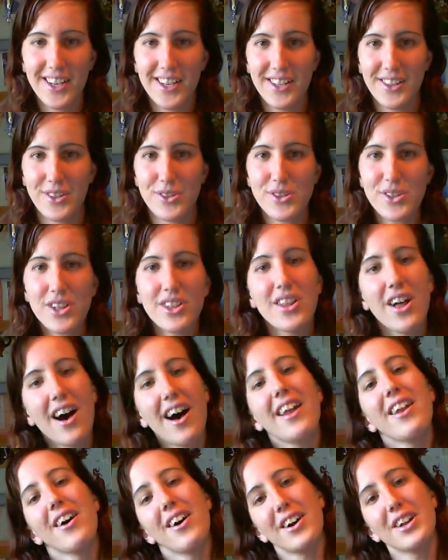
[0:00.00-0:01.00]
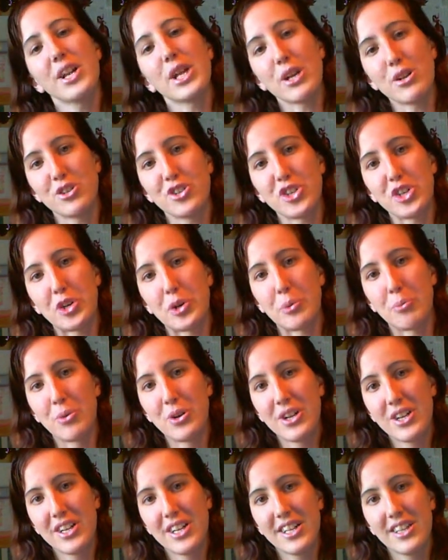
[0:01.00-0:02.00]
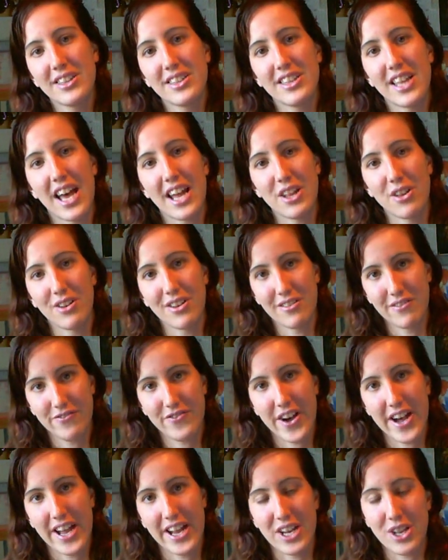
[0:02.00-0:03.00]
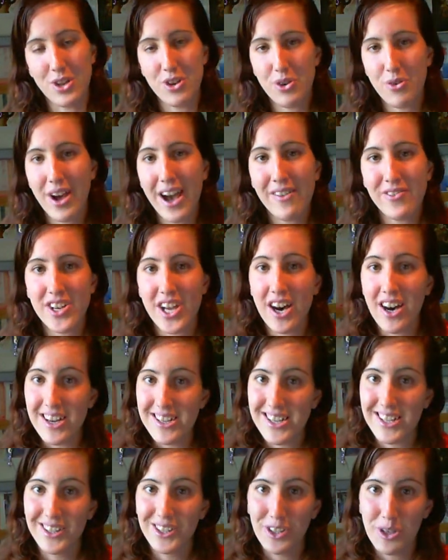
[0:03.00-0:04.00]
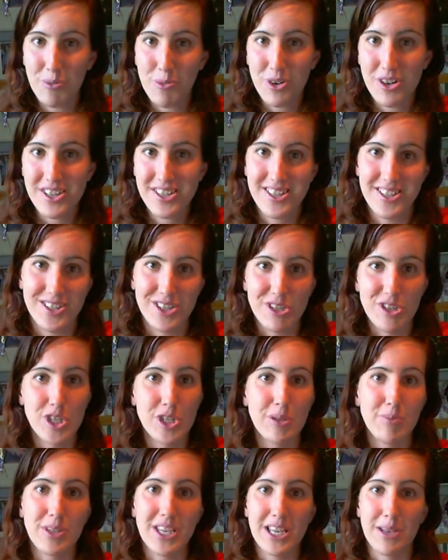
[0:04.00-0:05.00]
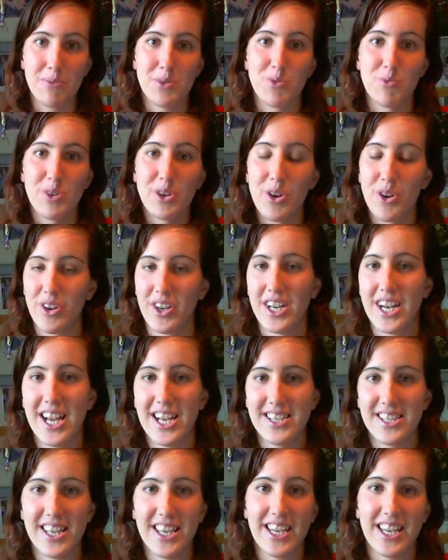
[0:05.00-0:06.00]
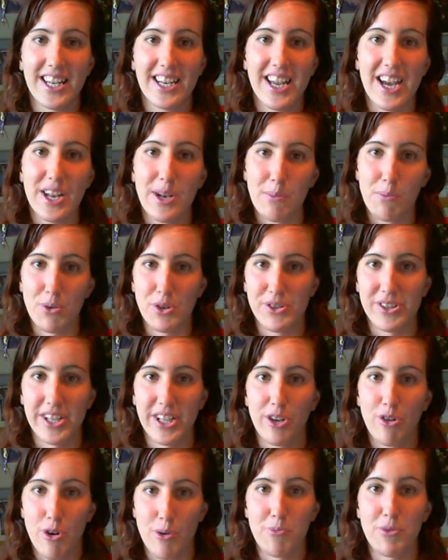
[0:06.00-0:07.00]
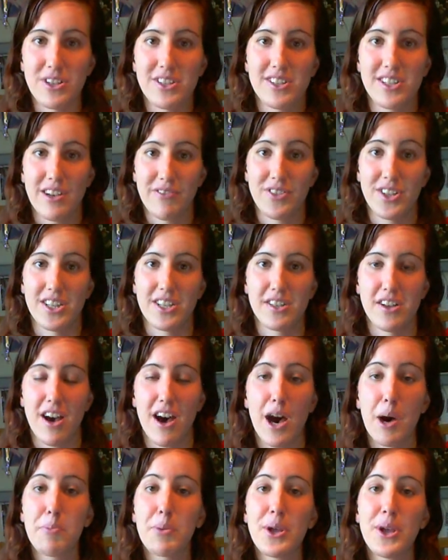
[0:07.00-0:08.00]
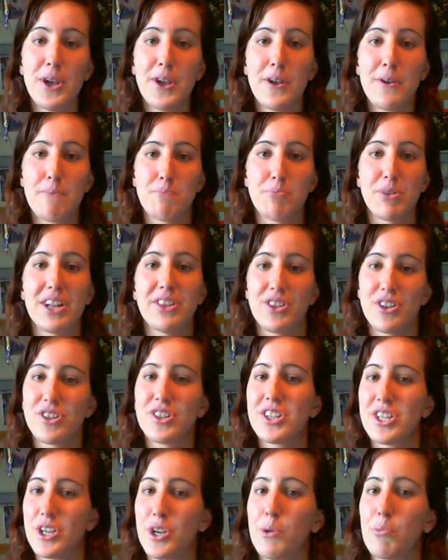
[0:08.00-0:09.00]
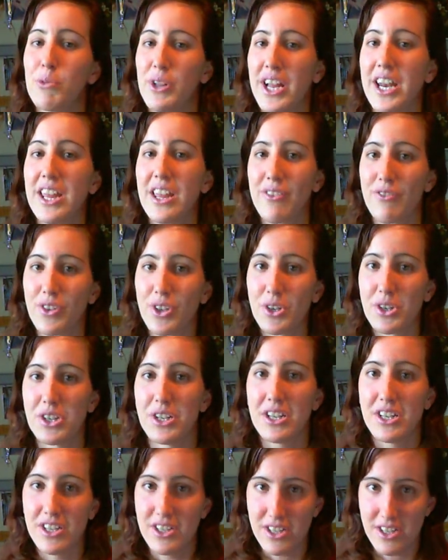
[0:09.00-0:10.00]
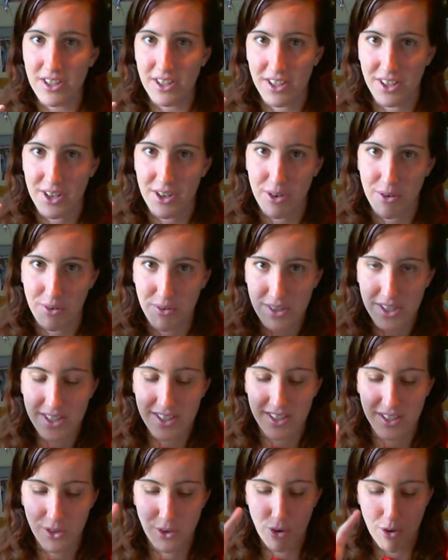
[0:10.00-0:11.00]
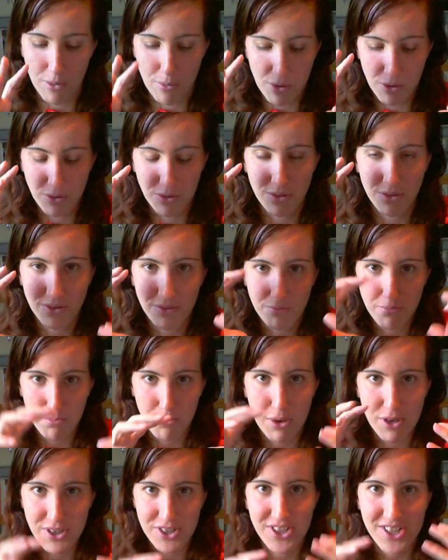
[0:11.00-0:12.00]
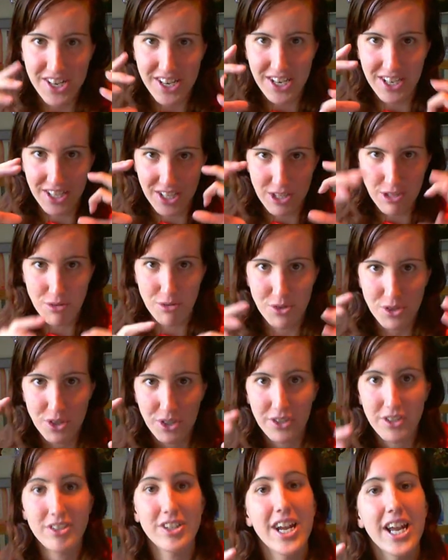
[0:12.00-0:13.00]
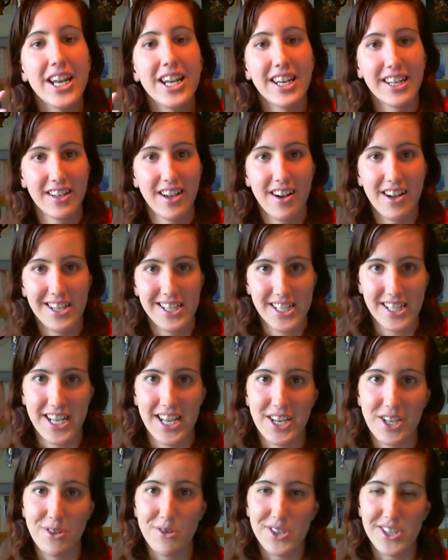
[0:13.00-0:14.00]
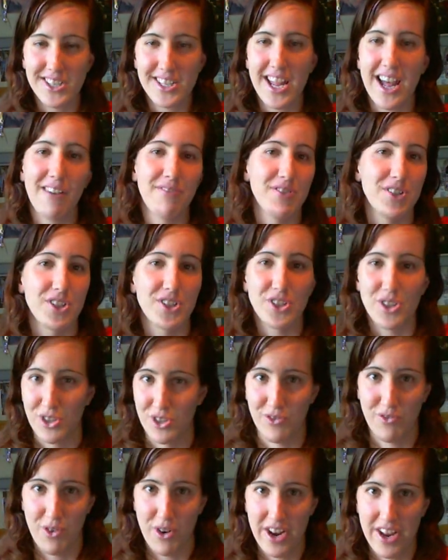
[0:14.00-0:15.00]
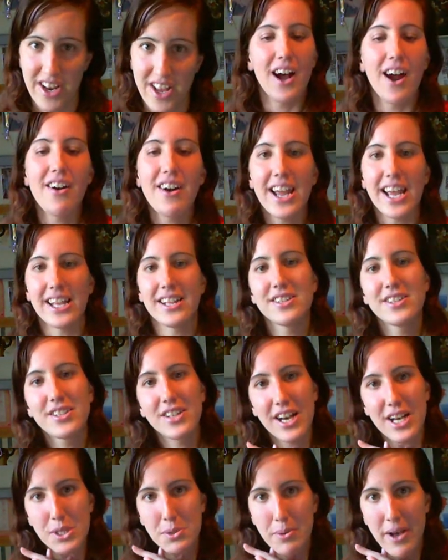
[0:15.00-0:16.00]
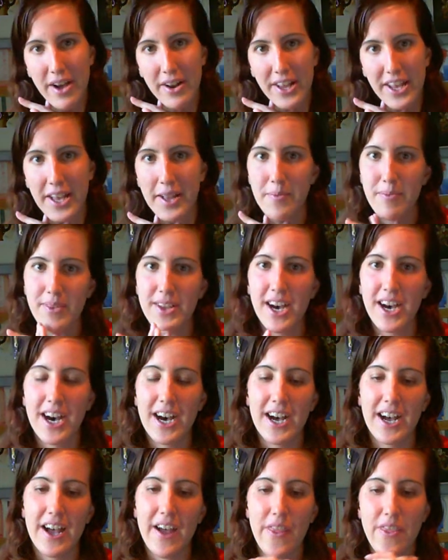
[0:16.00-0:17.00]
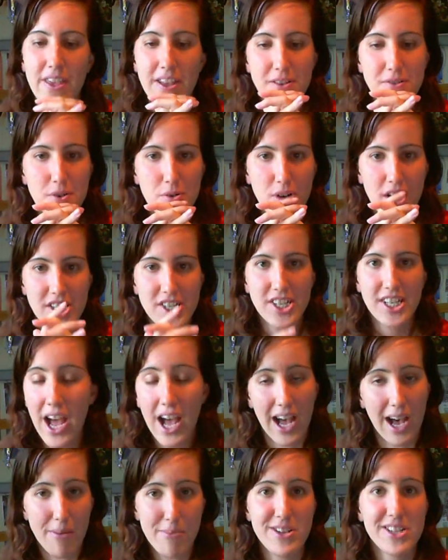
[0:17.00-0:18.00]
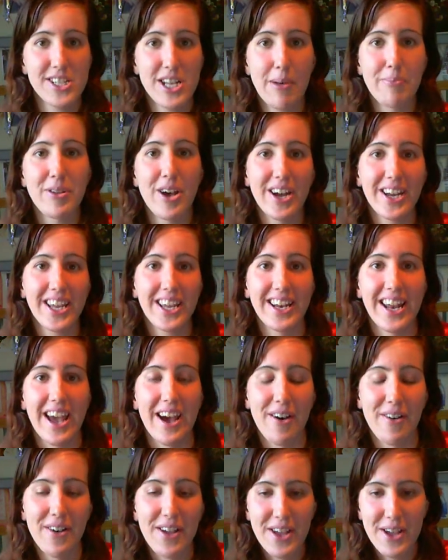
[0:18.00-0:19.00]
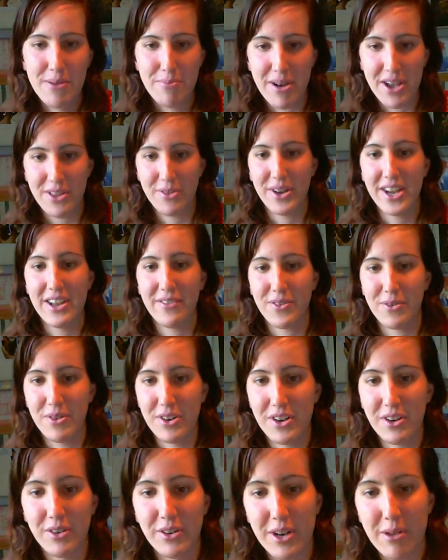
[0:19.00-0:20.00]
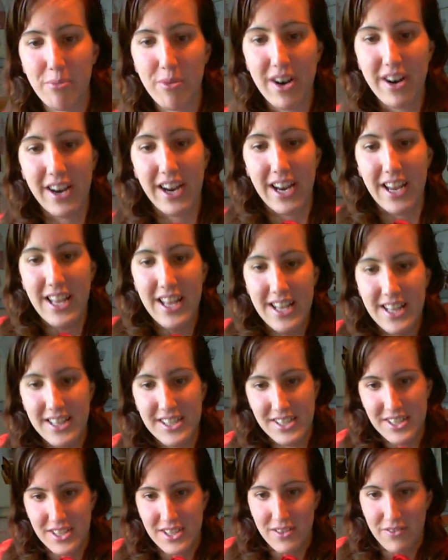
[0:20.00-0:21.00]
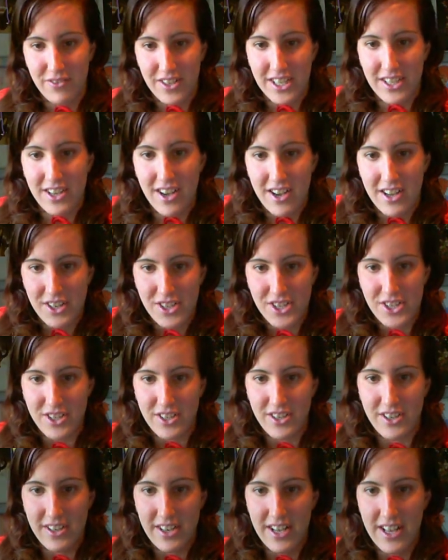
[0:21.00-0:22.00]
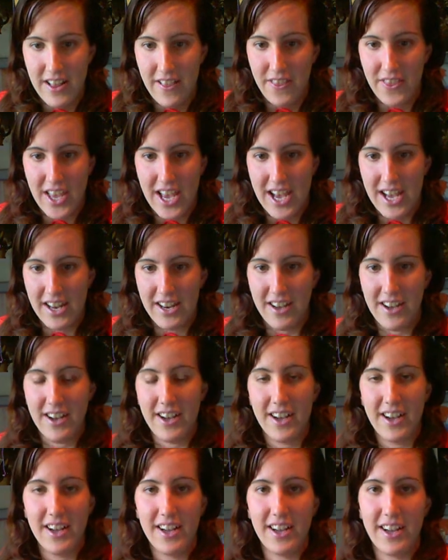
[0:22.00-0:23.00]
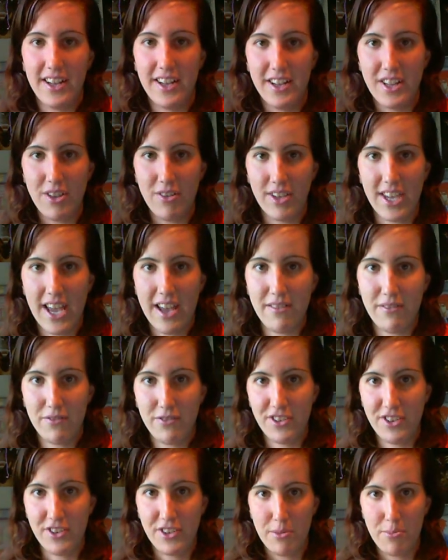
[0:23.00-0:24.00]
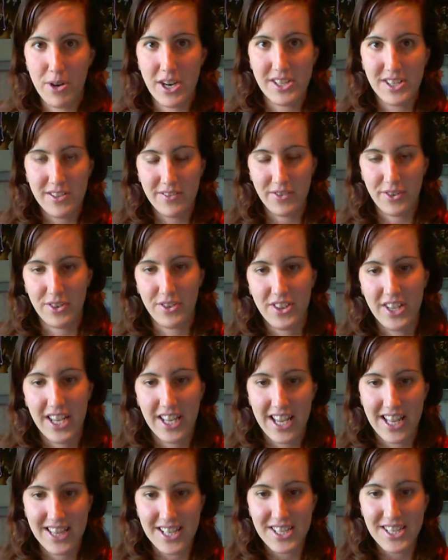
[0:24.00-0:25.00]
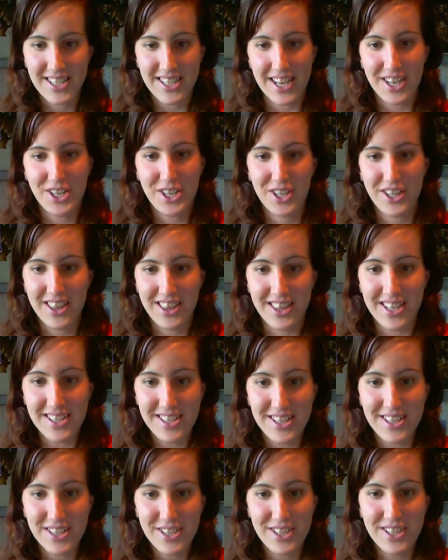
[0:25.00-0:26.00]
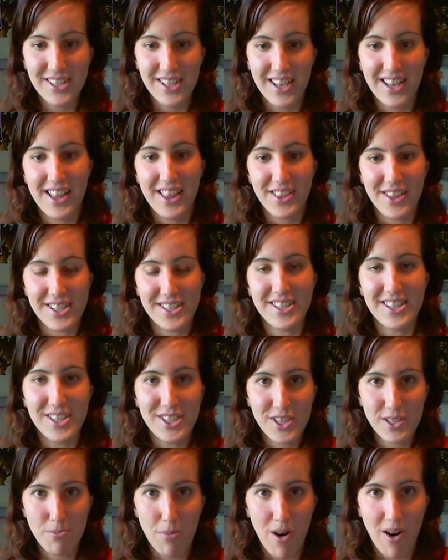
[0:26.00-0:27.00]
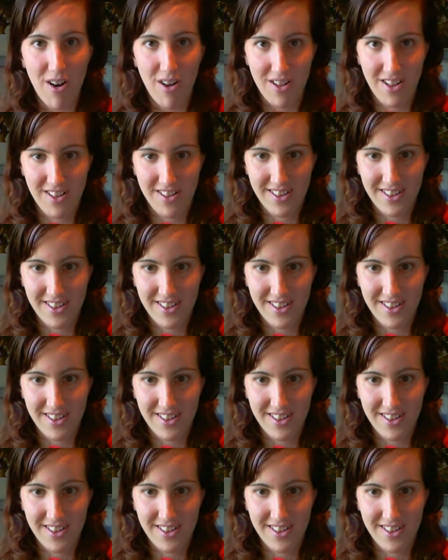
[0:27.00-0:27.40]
there's a lot on YouTube that you can find. You do have to hunt a little more since YouTube keeps reorganizing and kind of pushing corporate stuff to the top, but there's still plenty of good, you know, normal person user created content. You just have to search for it. Alright, so that's about it. Thanks for watching. I'm gonna stop talking now. By the way, if you're wondering what I'm wearing, this is the VidCon shirt that you get for the price of your thing, and this is actually, this is small.